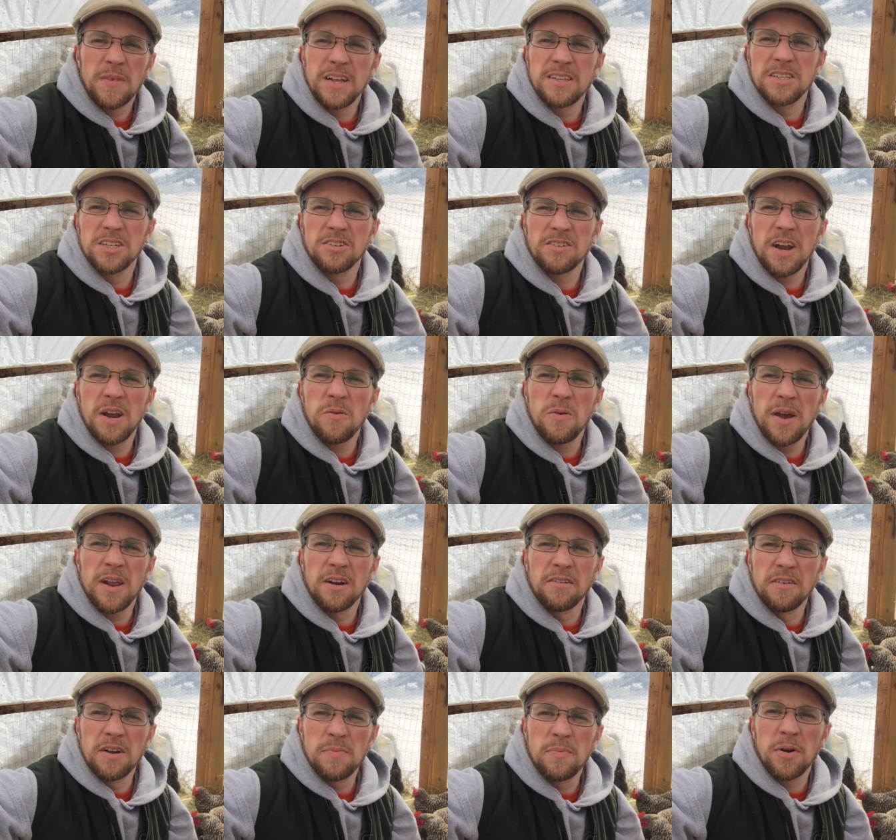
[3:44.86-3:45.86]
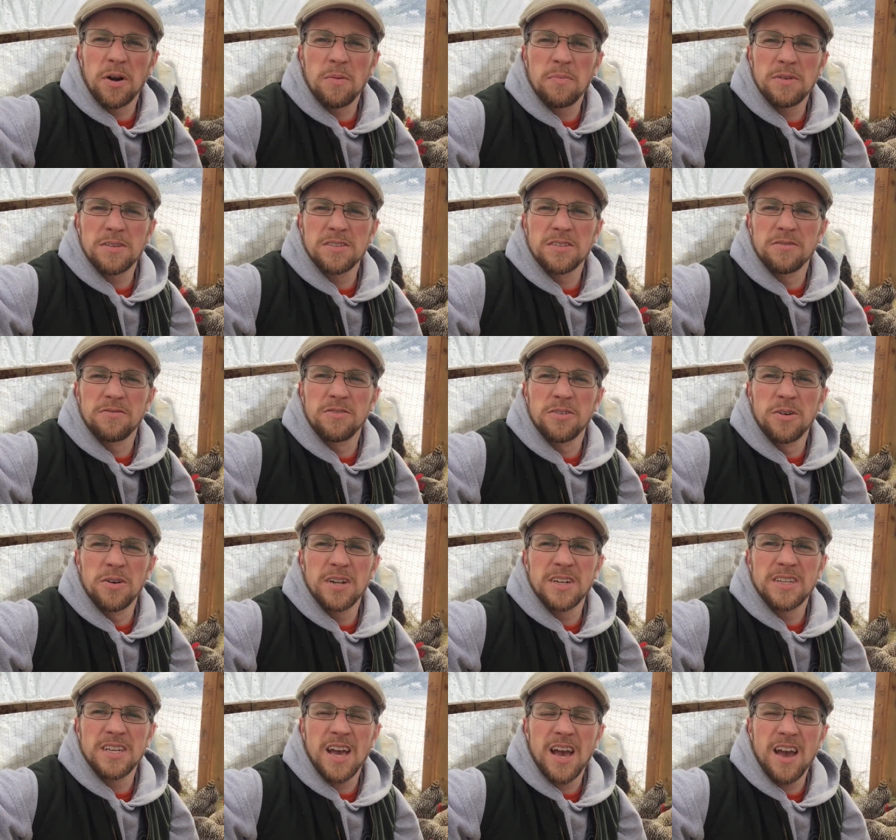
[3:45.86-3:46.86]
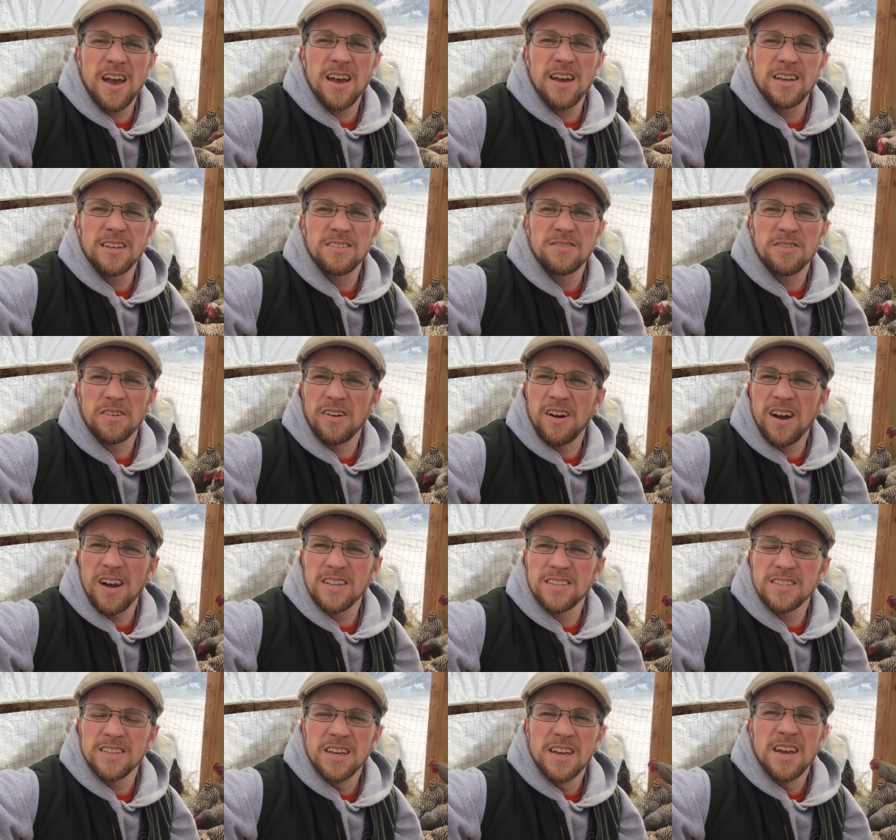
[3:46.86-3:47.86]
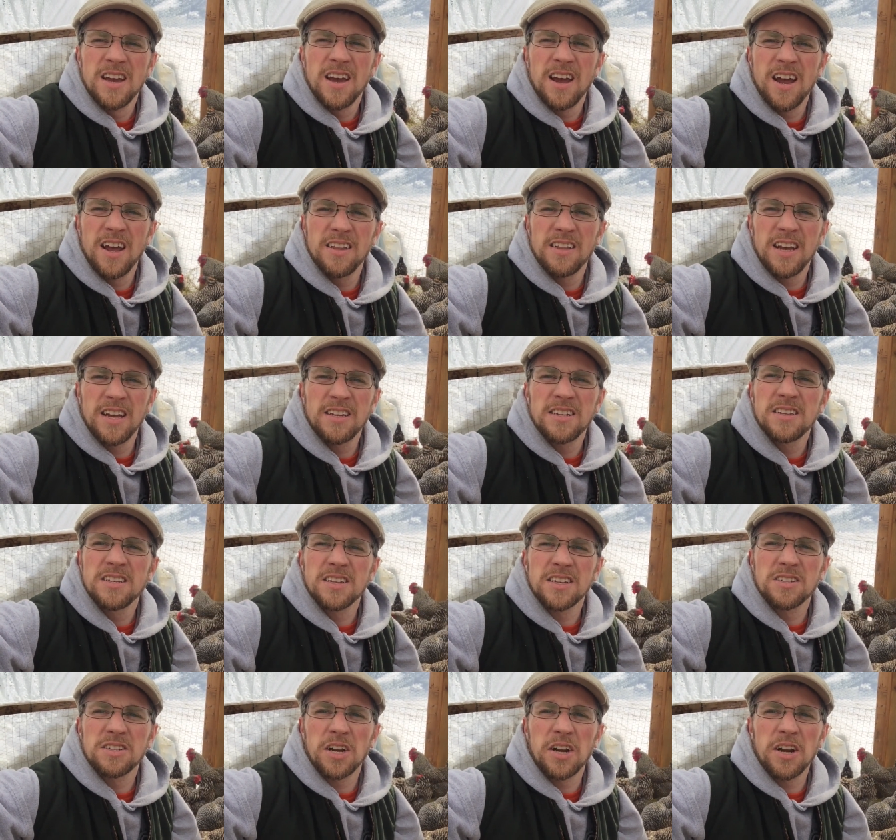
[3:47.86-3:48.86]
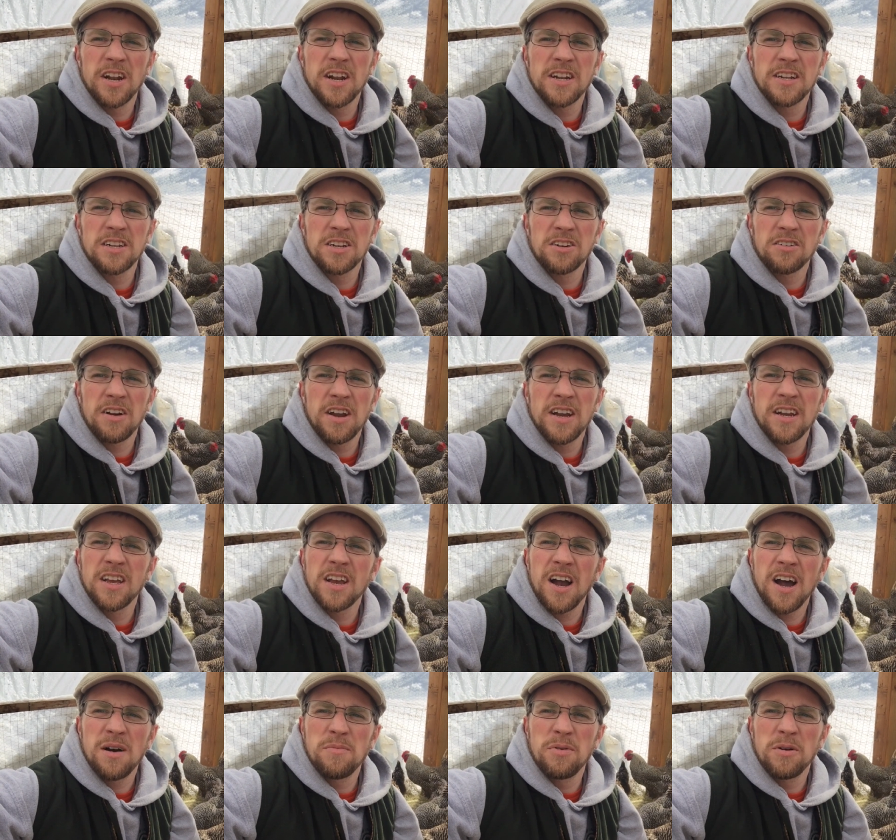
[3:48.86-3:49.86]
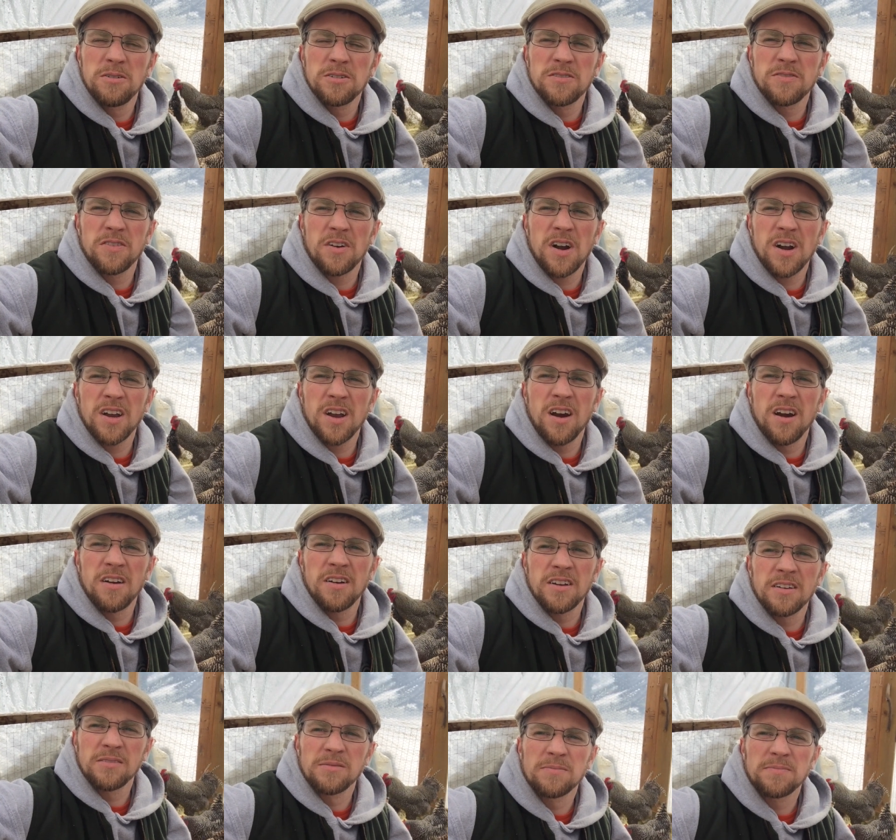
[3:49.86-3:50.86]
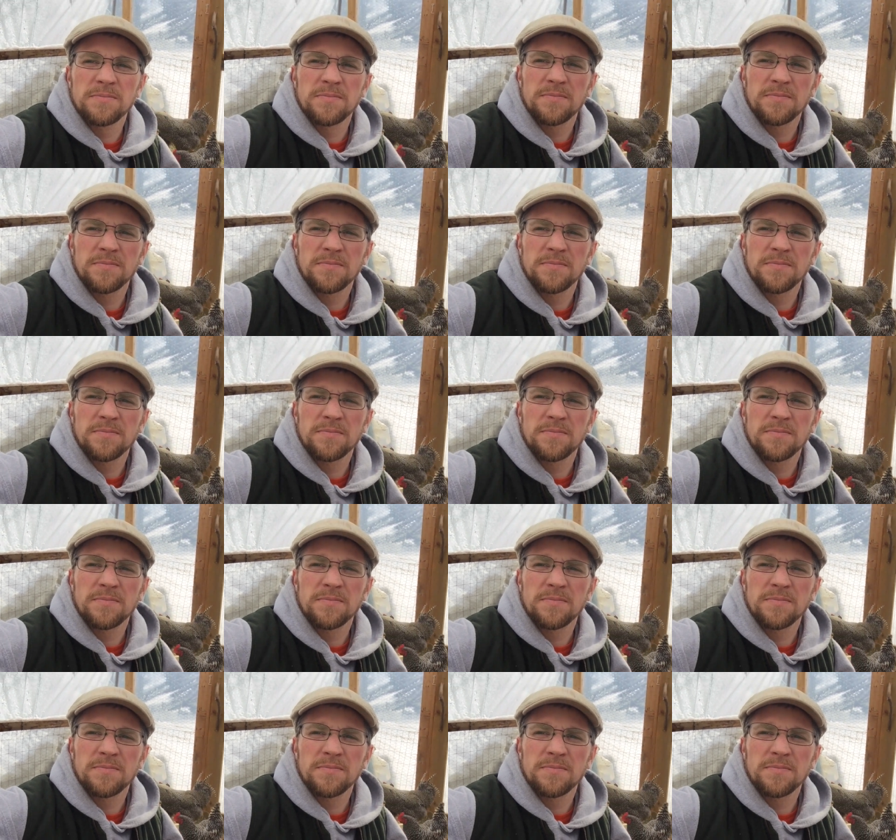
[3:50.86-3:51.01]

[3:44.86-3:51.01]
It's a great way to repurpose the food into eggs for us and then to turn it into great compost for our garden.